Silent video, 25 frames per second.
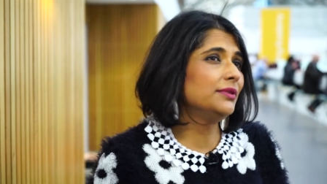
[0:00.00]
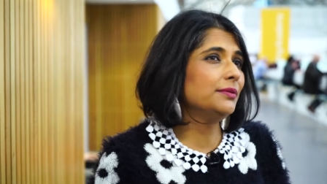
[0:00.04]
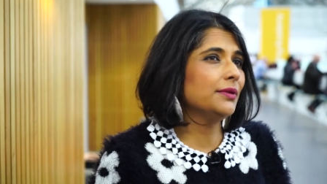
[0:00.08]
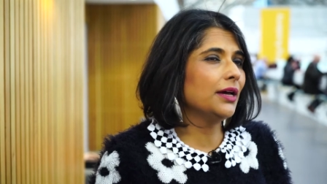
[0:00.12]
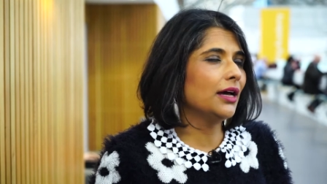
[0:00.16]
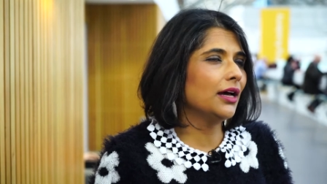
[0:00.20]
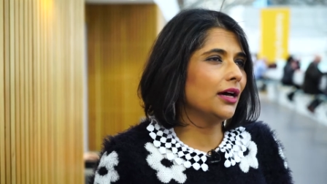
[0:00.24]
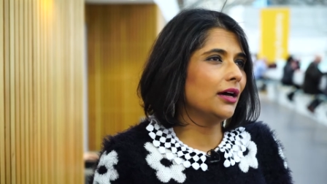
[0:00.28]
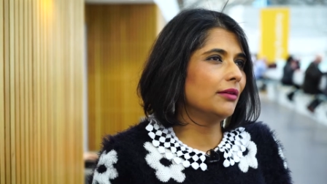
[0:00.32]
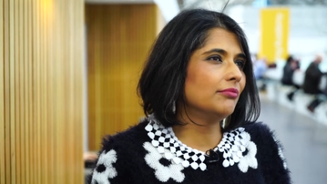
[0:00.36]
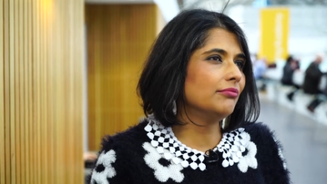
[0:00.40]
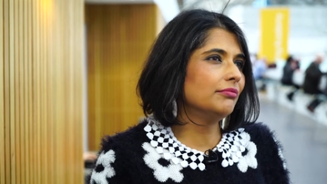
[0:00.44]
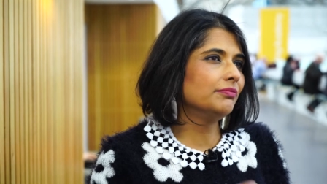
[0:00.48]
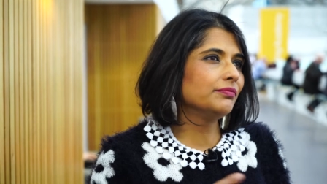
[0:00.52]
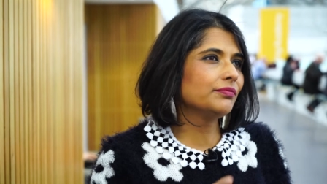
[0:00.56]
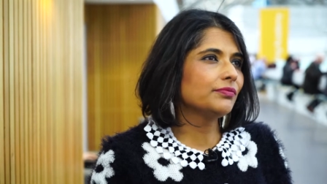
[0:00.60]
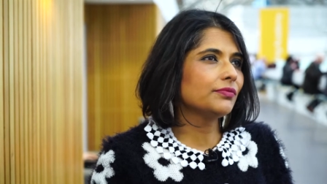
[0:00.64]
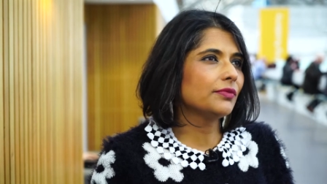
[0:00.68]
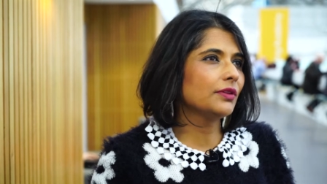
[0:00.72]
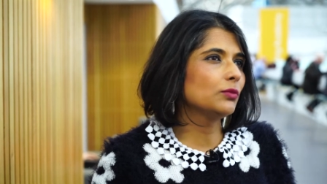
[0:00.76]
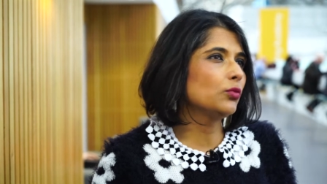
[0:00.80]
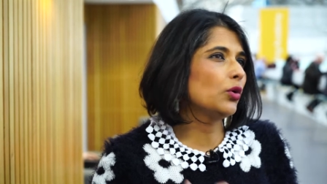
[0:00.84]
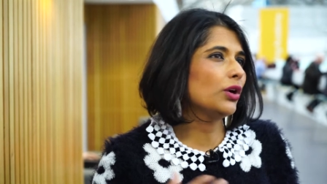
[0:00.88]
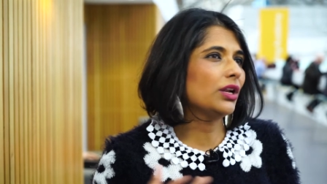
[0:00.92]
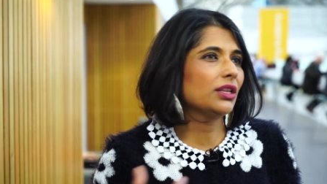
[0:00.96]
um,
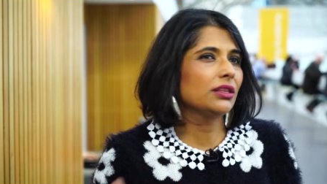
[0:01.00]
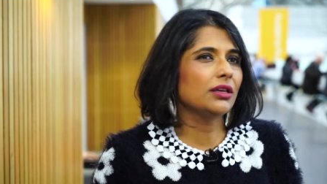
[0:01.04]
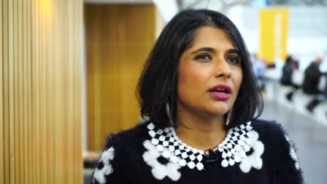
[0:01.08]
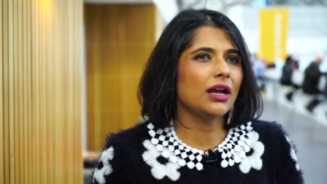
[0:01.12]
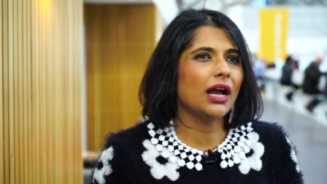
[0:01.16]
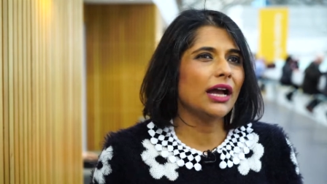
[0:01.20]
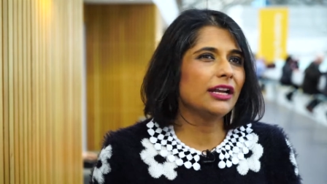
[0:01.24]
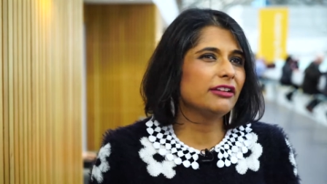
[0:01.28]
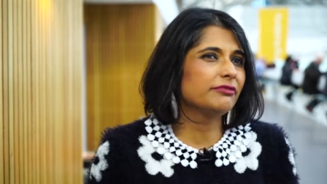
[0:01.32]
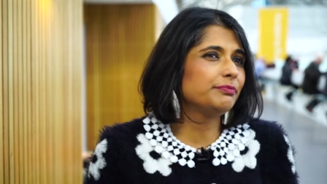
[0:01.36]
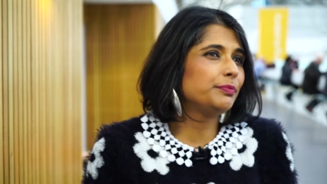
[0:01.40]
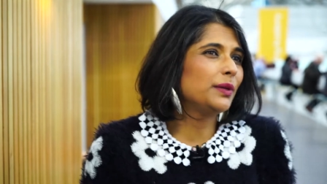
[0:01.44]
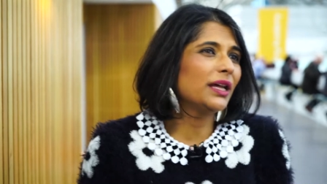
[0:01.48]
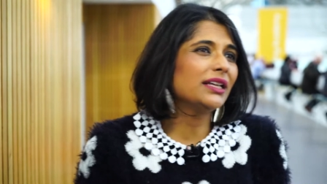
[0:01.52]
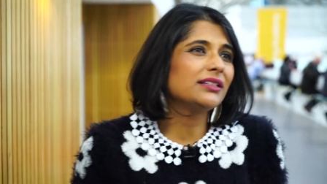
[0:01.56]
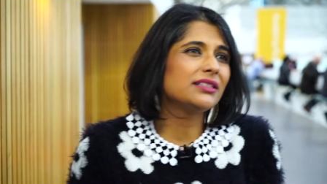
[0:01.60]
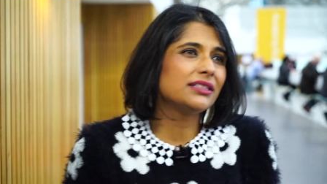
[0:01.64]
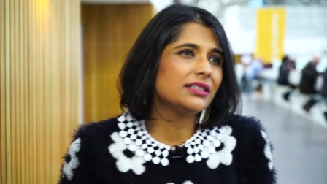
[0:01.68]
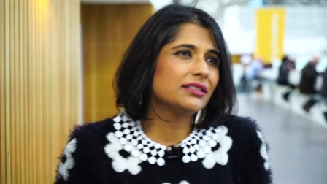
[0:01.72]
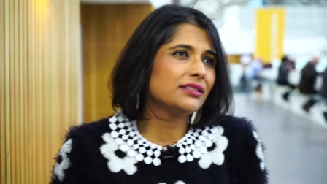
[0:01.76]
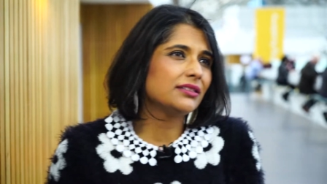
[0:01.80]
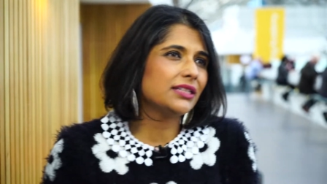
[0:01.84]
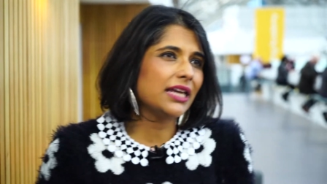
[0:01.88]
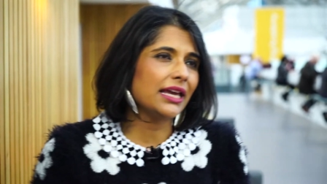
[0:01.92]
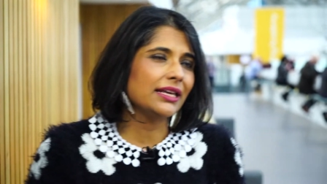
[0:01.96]
what are the kind of blood
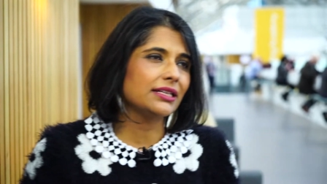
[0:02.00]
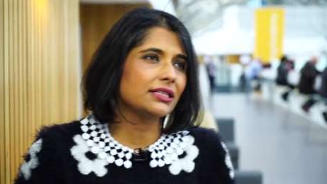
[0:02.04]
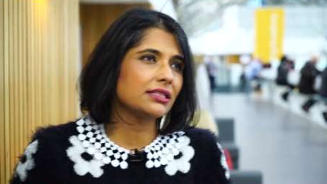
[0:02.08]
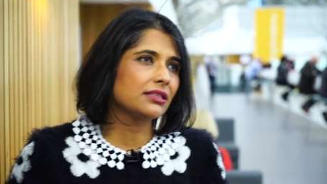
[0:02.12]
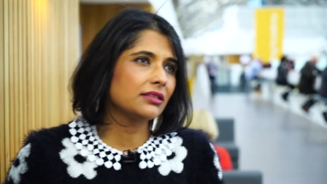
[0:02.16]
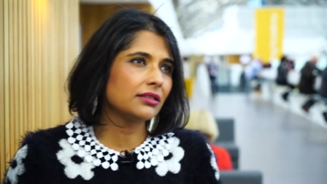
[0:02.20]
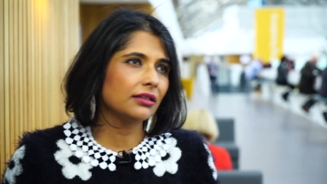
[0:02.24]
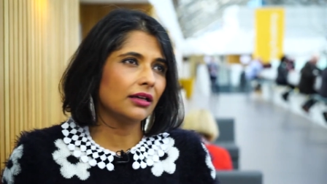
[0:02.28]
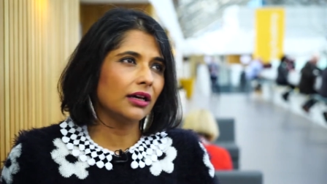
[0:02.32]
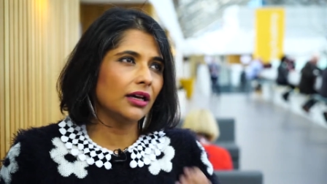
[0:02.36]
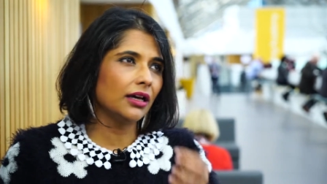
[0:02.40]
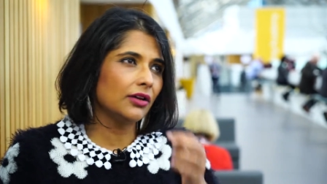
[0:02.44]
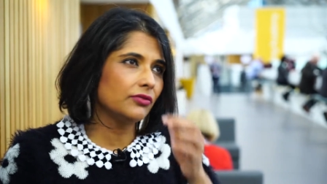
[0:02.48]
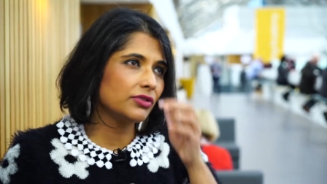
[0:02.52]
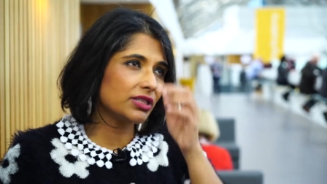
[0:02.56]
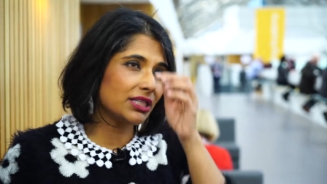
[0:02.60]
test uh,